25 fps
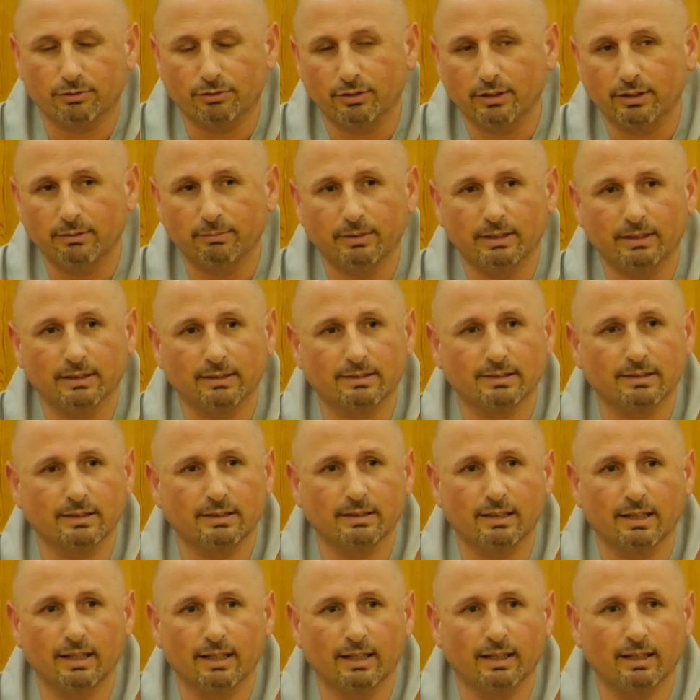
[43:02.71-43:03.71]
three meals a
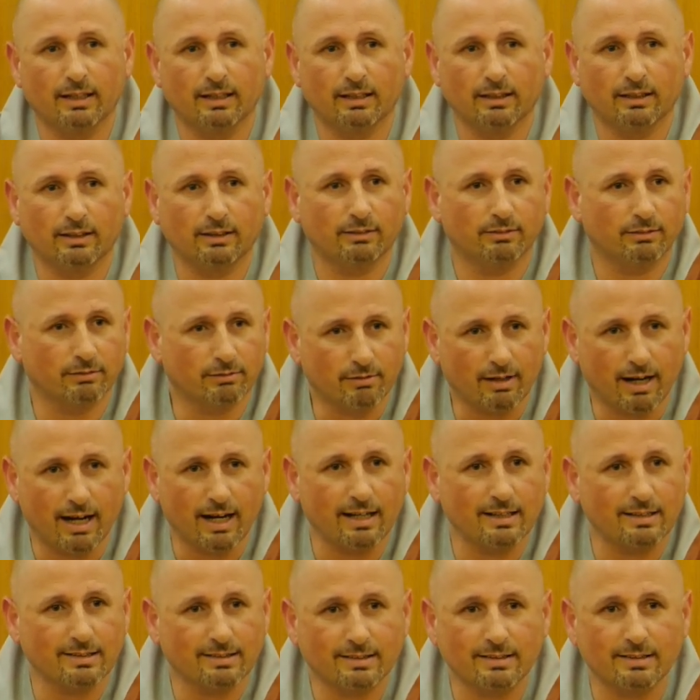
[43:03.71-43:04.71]
day,
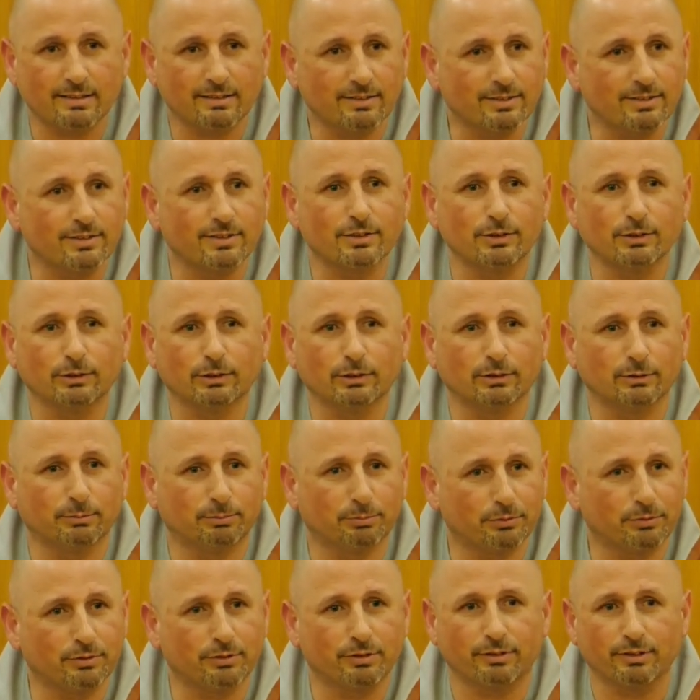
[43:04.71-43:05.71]
rice and
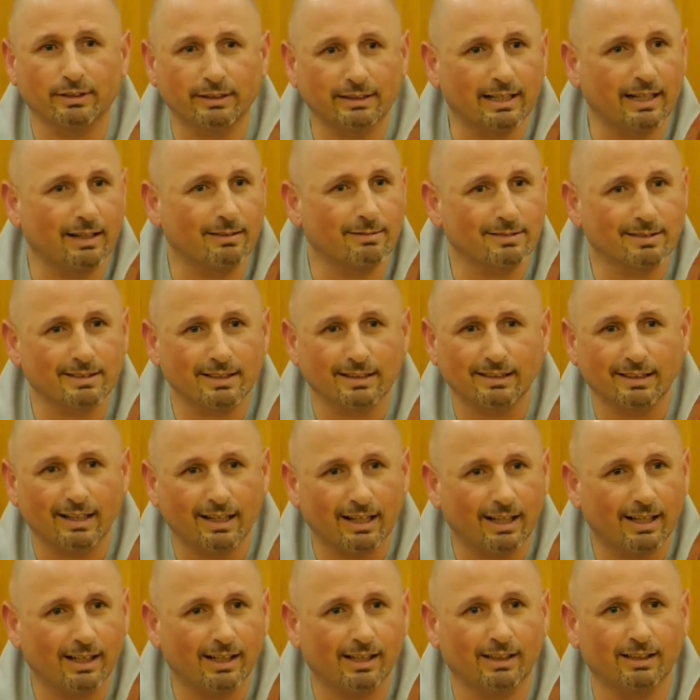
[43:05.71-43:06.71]
soup three times a
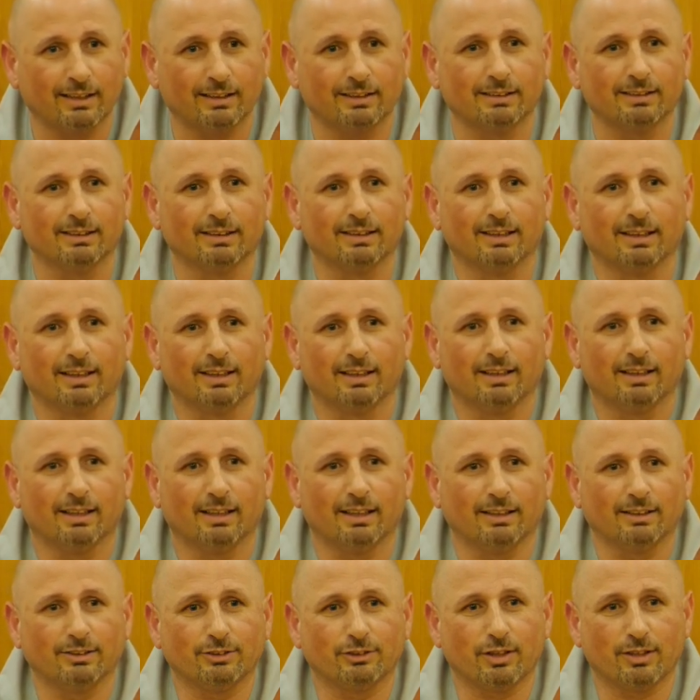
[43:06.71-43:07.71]
day,
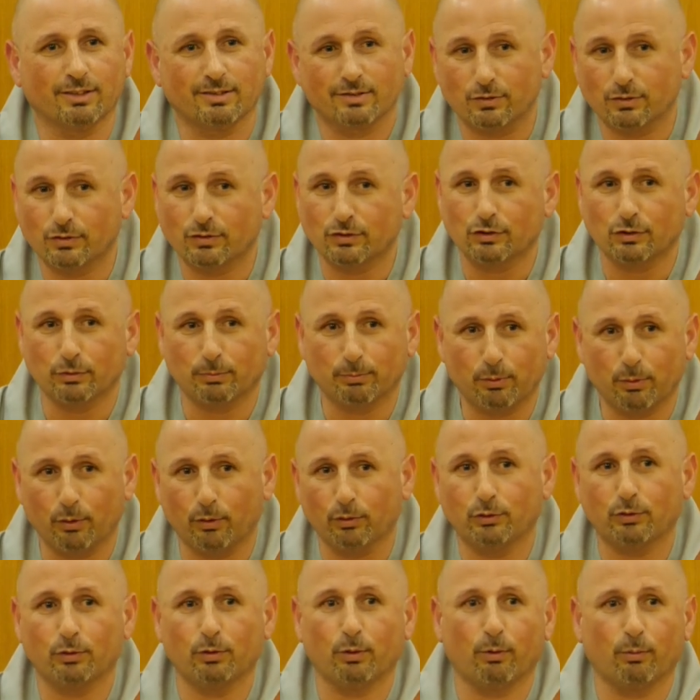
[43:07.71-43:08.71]
and just to
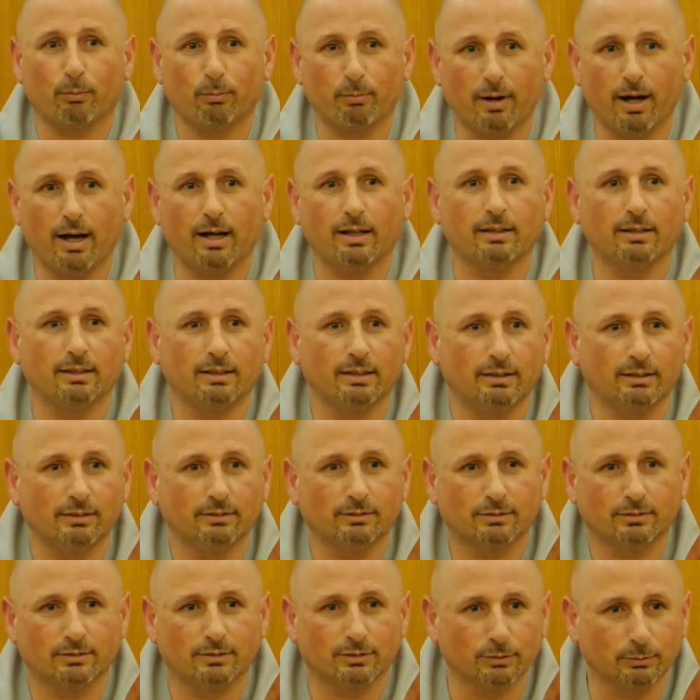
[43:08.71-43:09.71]
support your
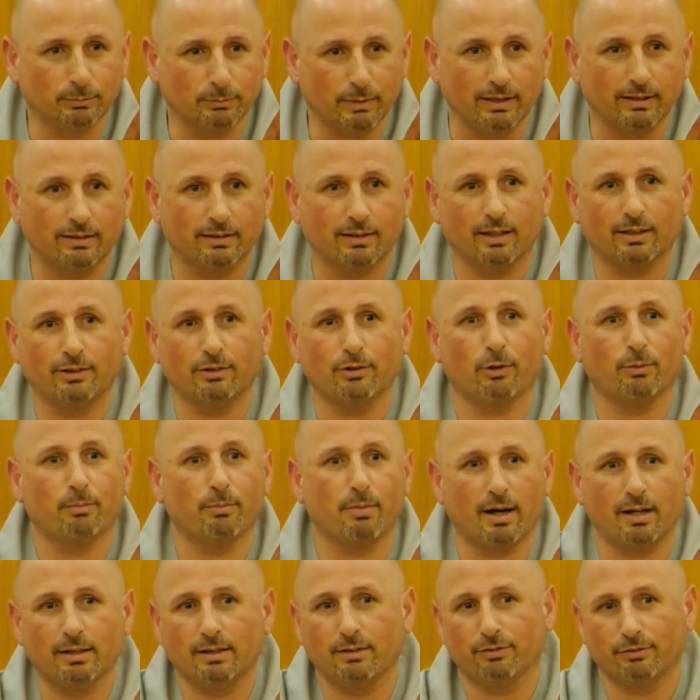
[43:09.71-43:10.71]
body, to maintain your
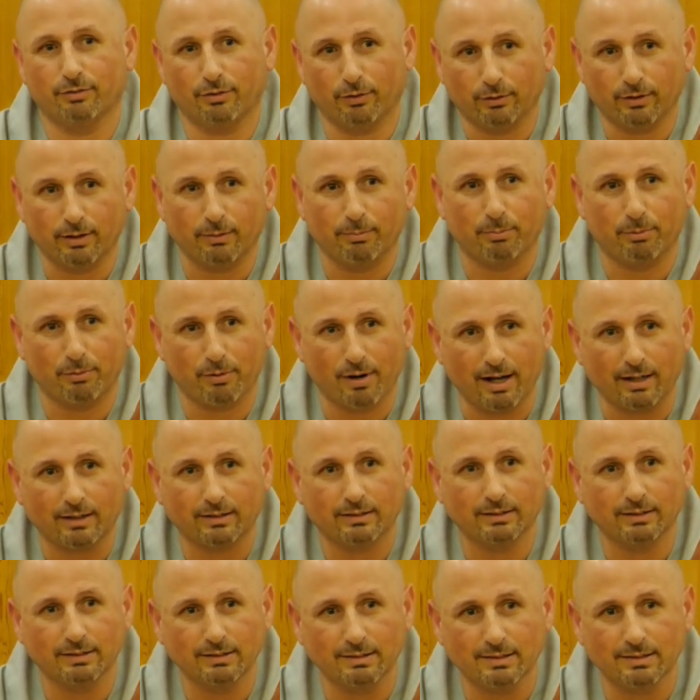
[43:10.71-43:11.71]
body for the
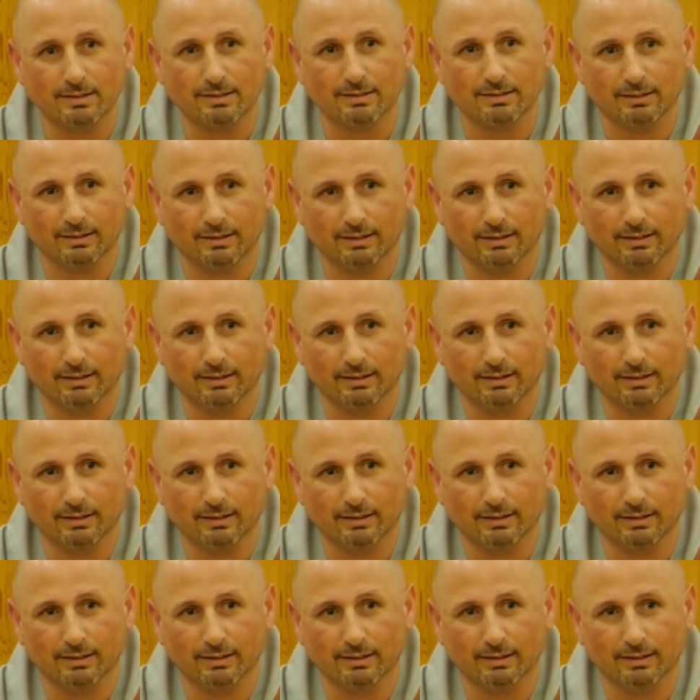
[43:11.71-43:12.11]
practice.